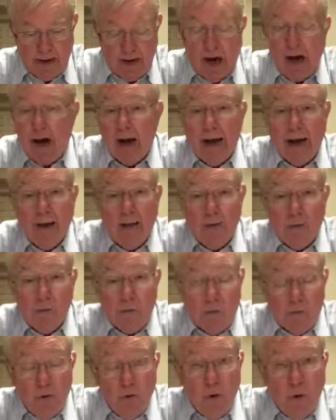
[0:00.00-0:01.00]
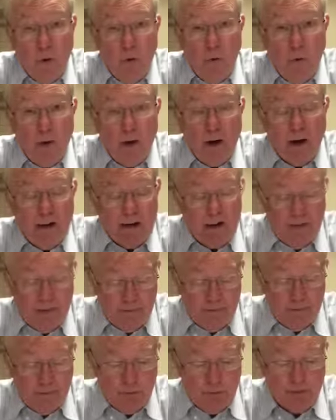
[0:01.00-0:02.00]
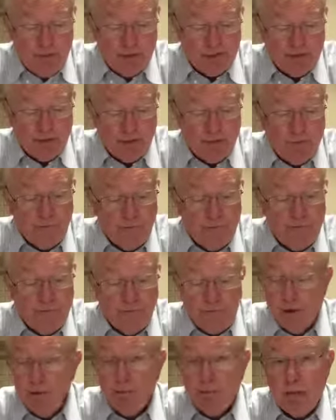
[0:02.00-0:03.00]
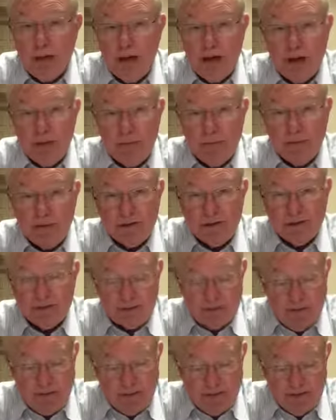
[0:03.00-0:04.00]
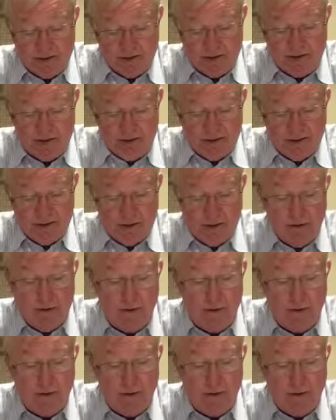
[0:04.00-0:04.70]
I don't know. I can't put myself into their mind, but this is my best guess.